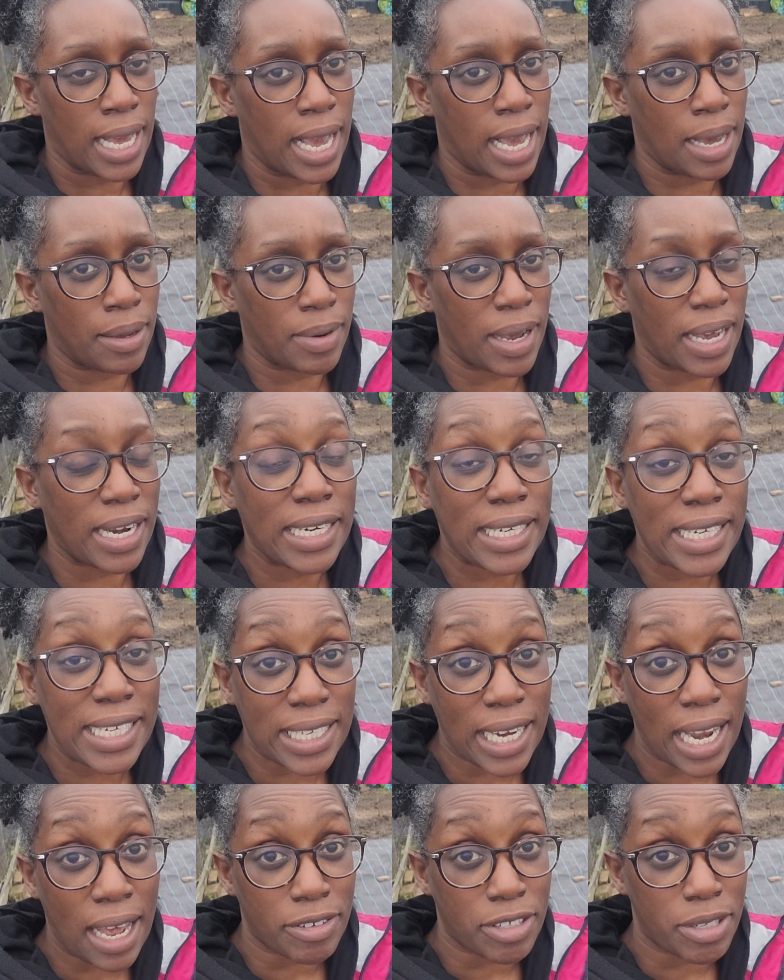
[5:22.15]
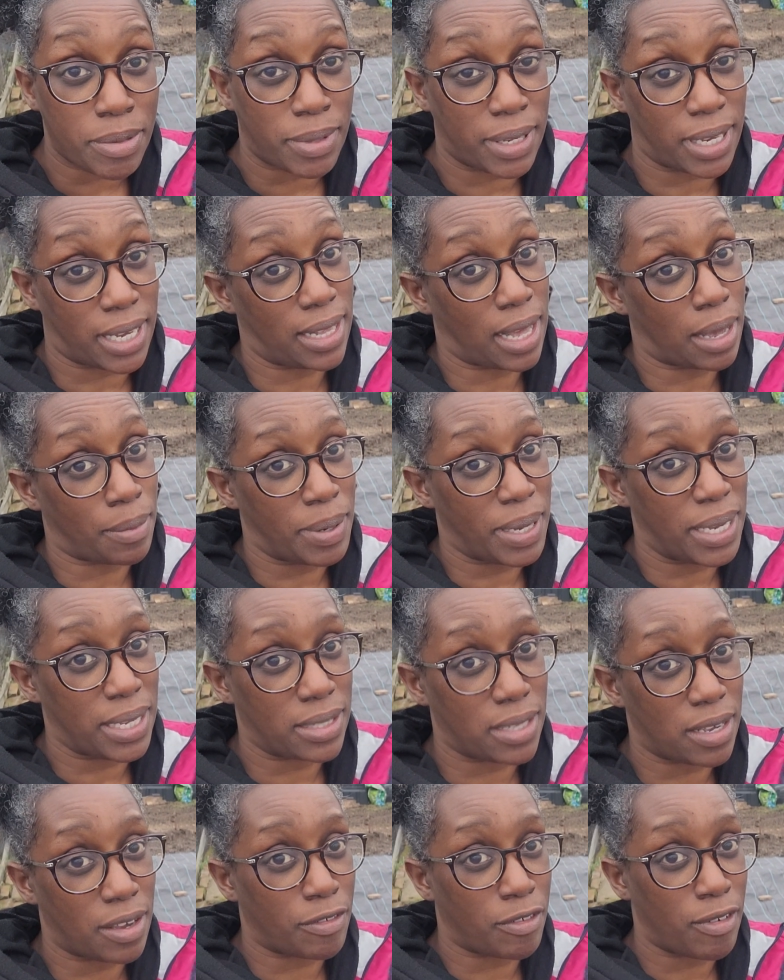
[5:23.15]
And at least I'll have something in that
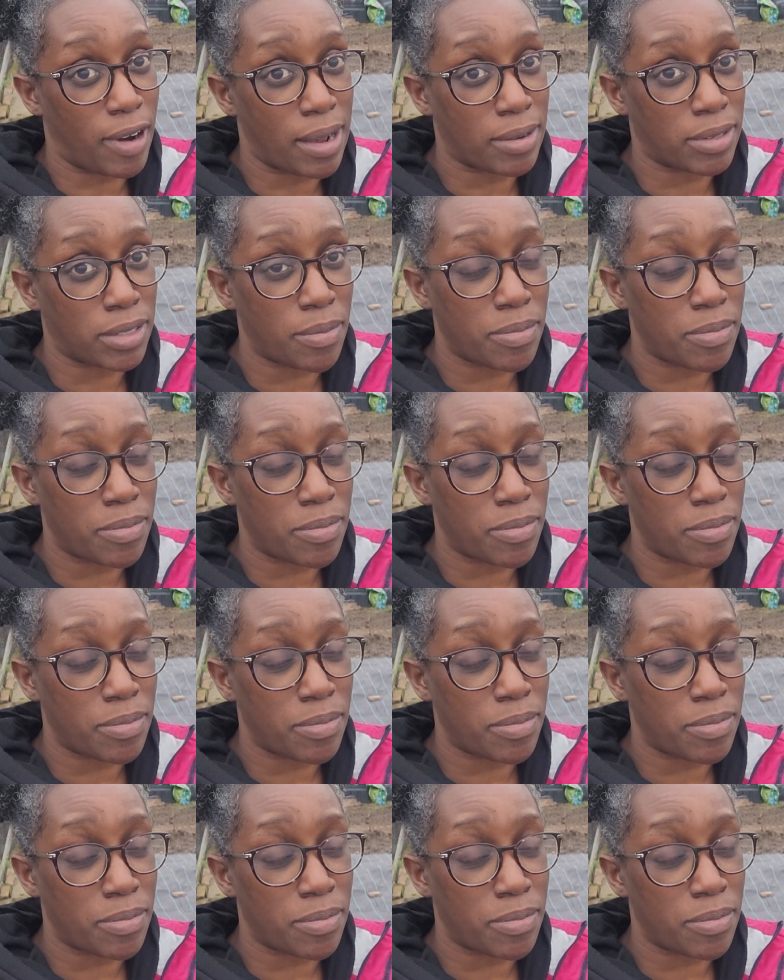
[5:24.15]
piece of ground.